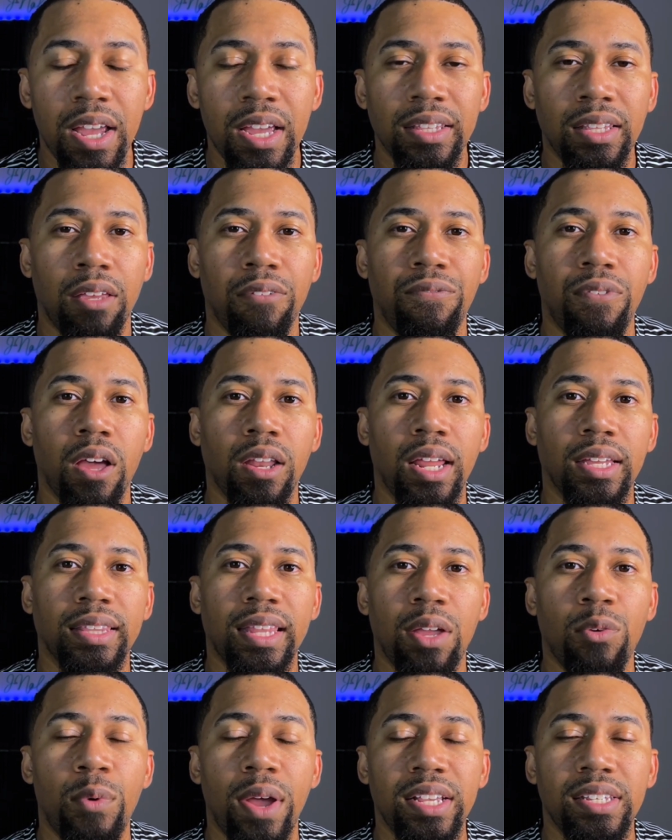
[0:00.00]
They felt like
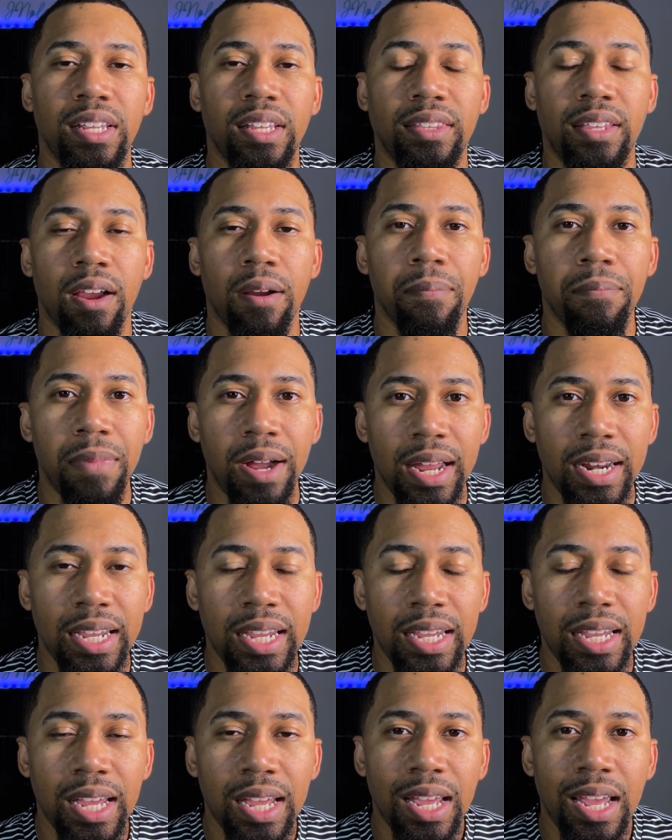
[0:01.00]
they wasted their
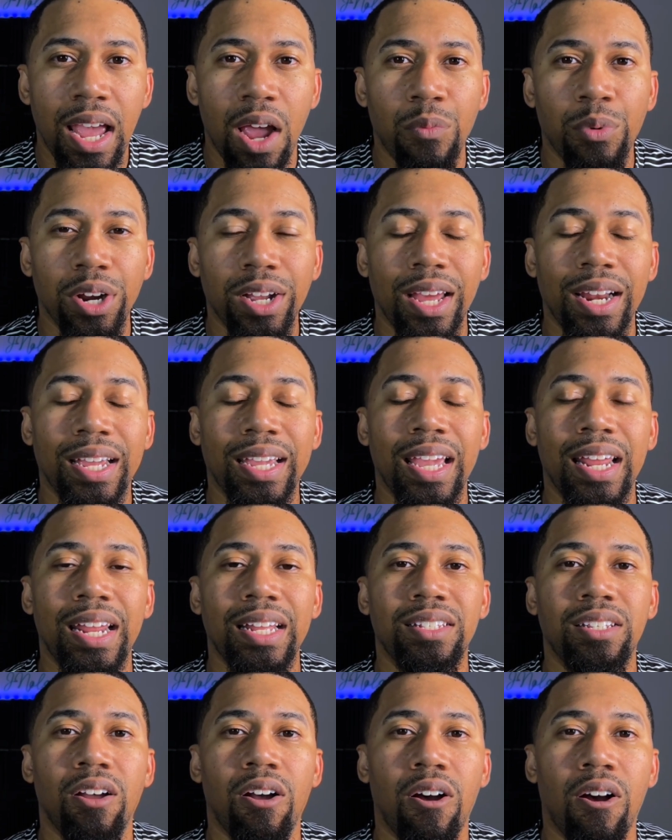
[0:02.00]
money, and we're gonna get
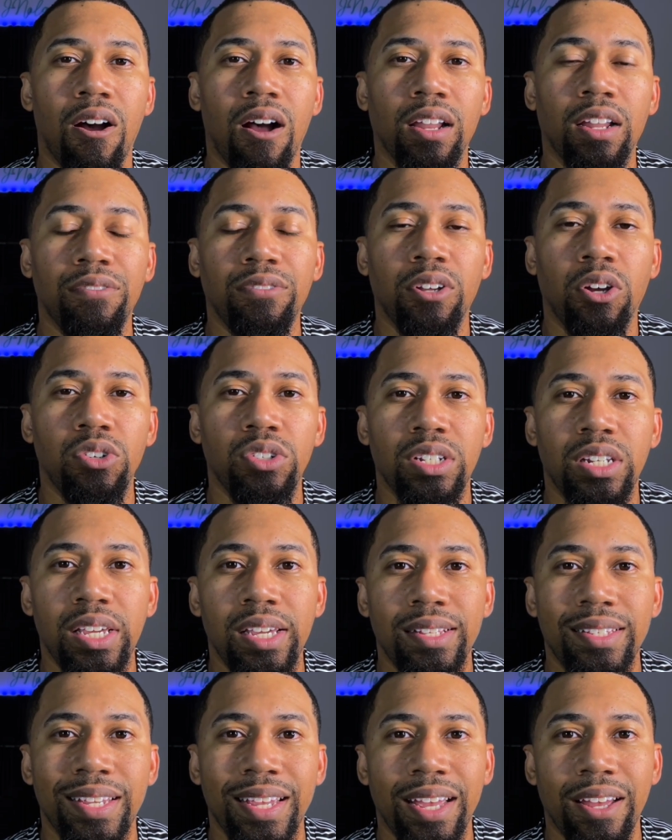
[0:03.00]
into all of those
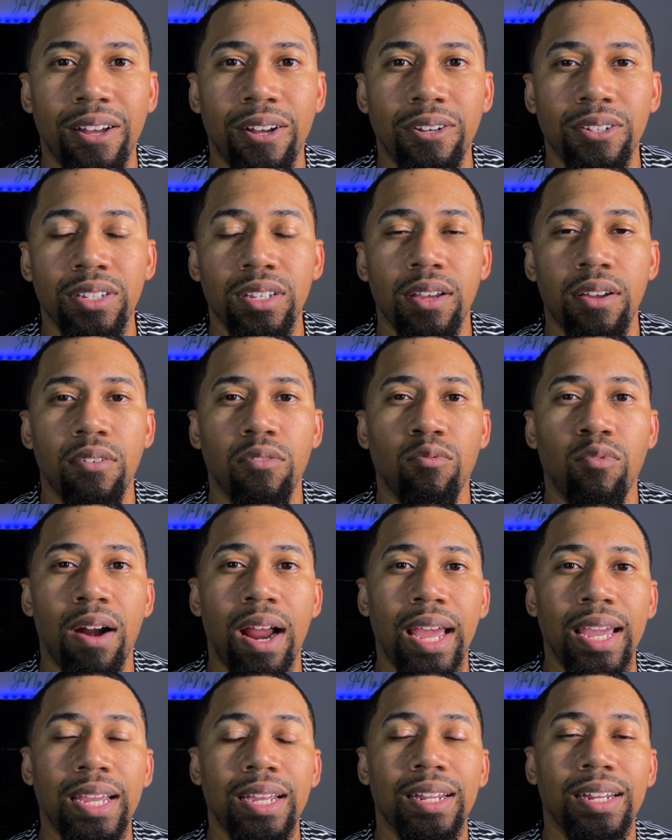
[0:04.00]
details
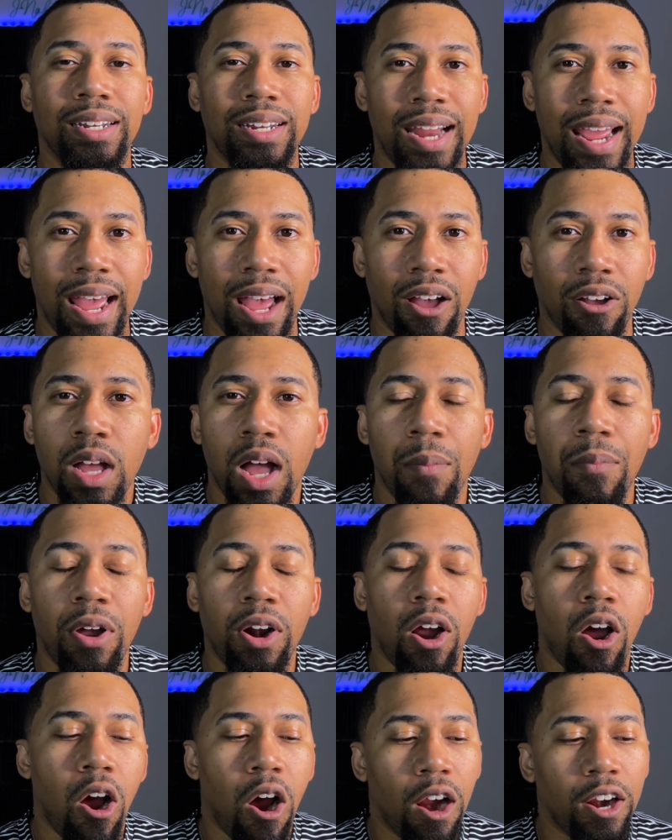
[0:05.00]
right now. I'm on
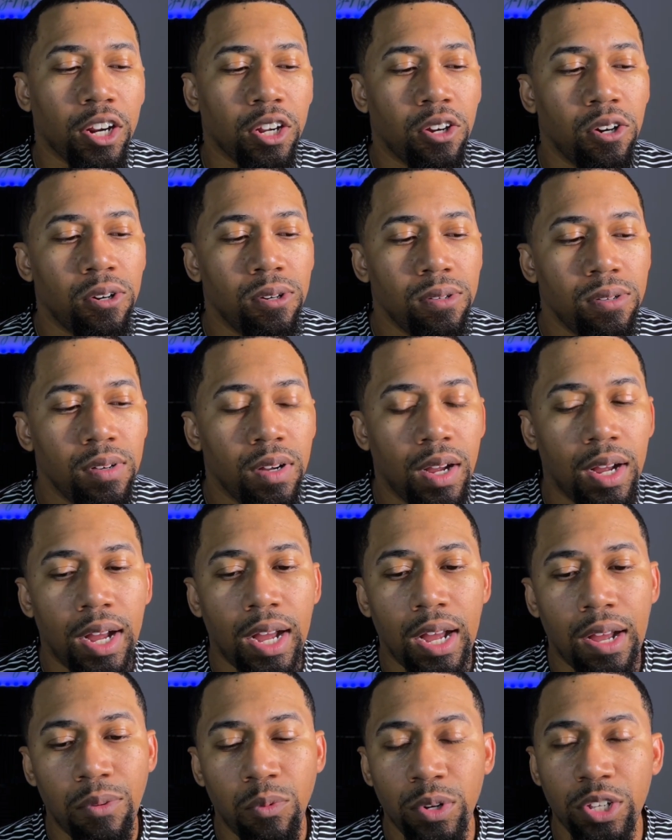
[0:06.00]
an article.
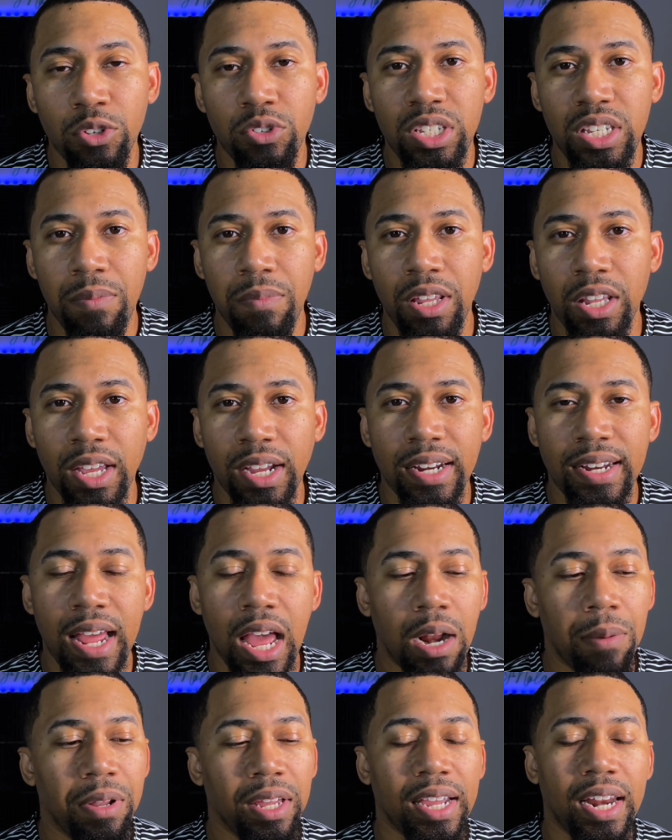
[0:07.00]
When you see me looking down,
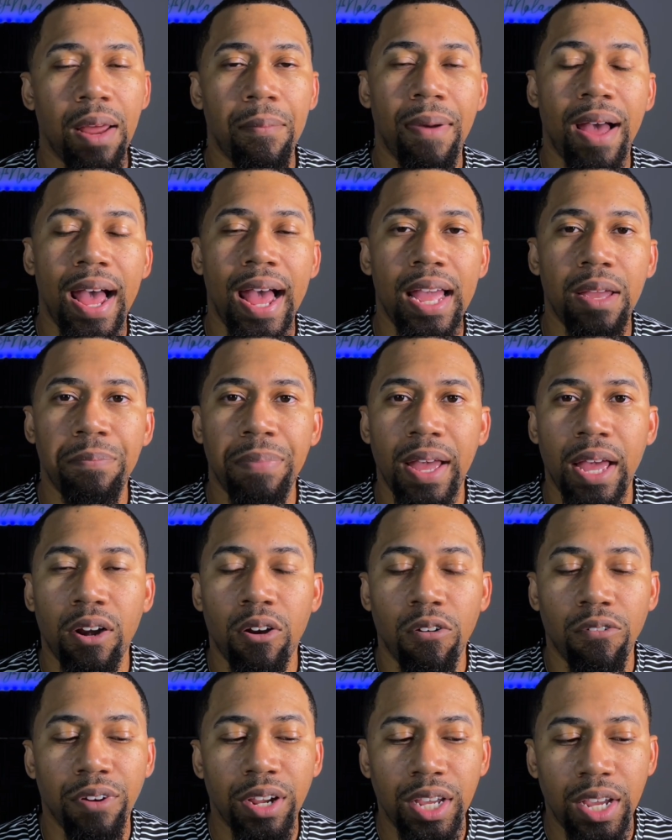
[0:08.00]
I'm looking at my iPad
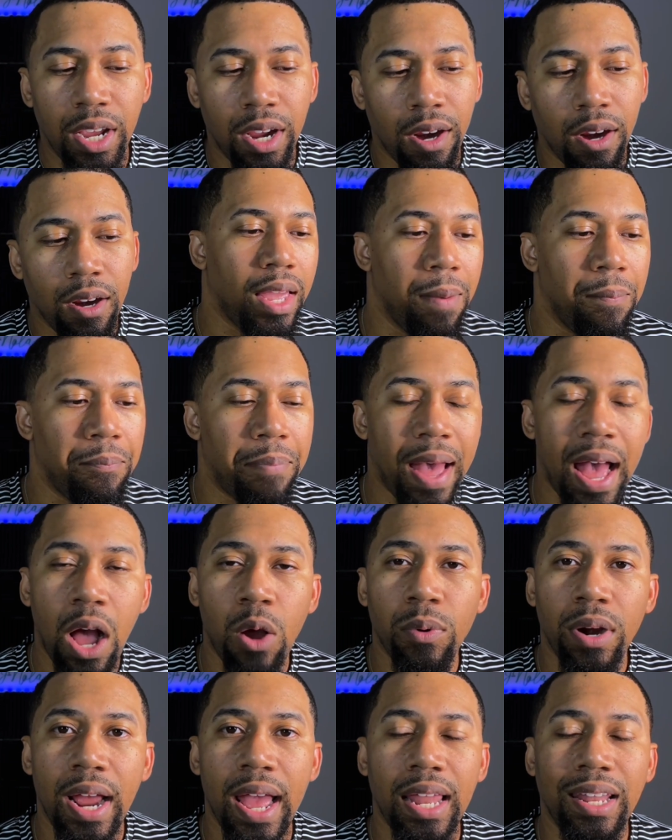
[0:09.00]
over here.
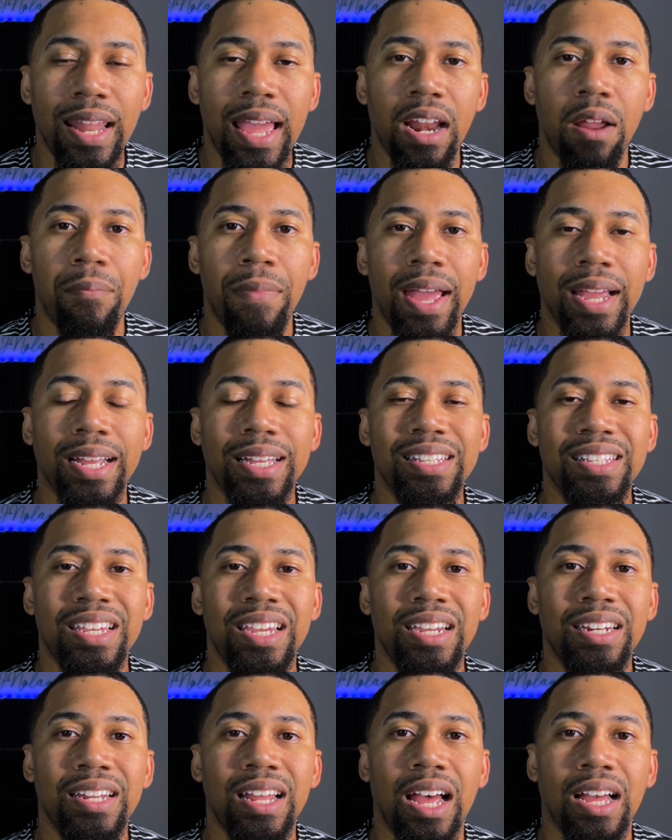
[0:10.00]

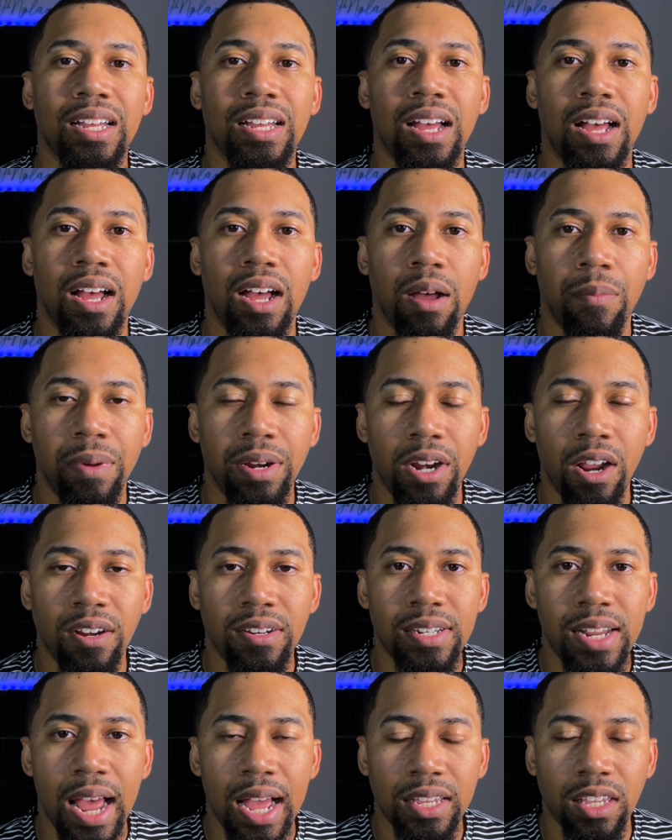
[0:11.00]
EmpowerAtlantaMagazine.com, and they're
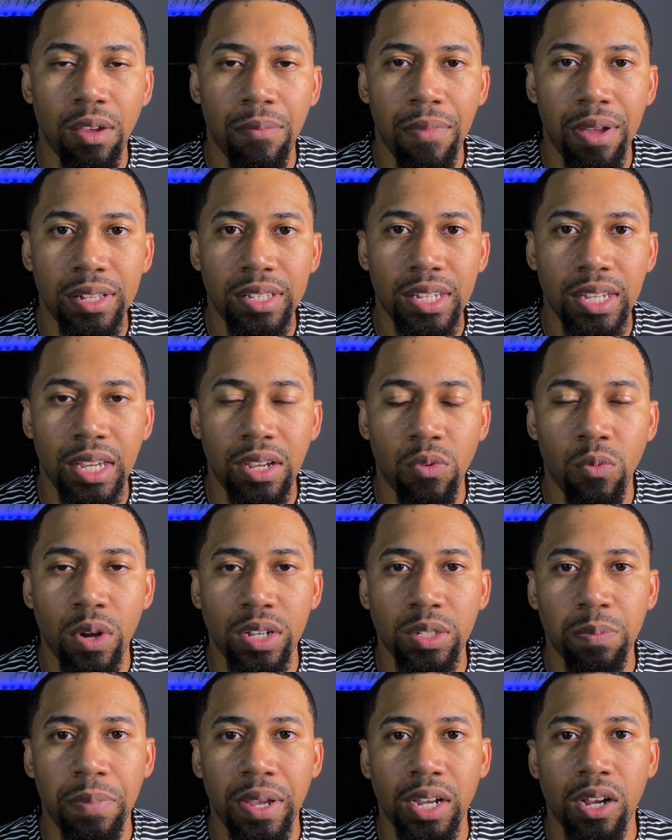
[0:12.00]
documenting what's
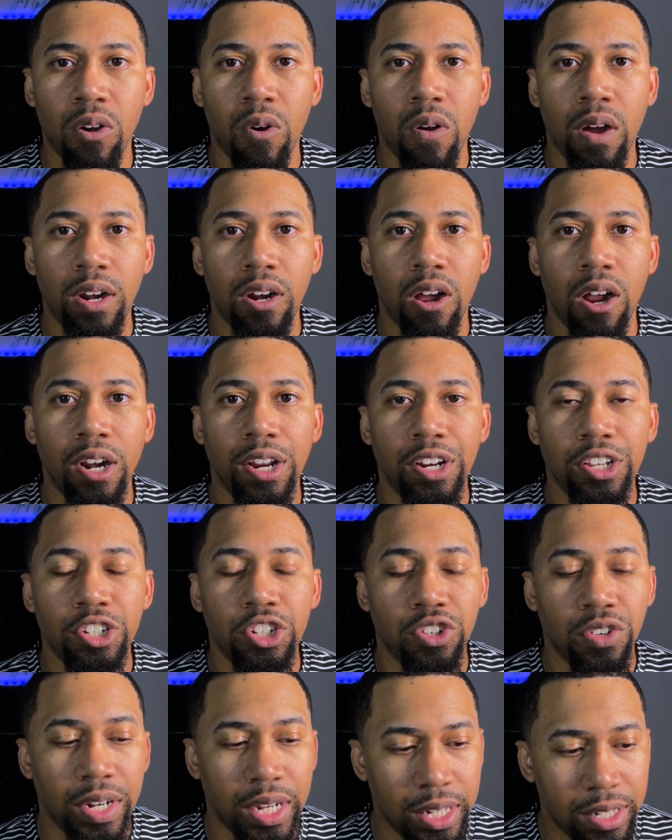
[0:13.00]
been going on in the
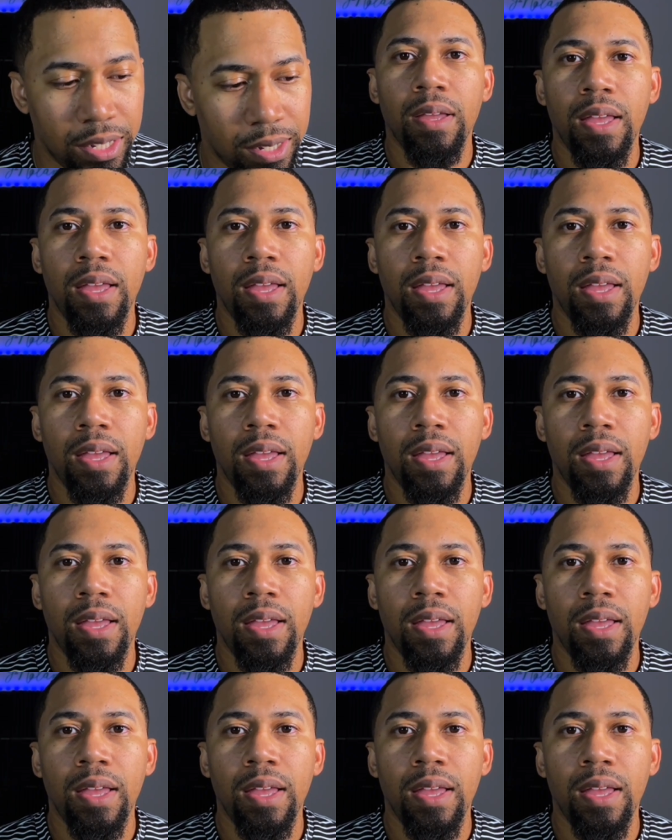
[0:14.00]
streets.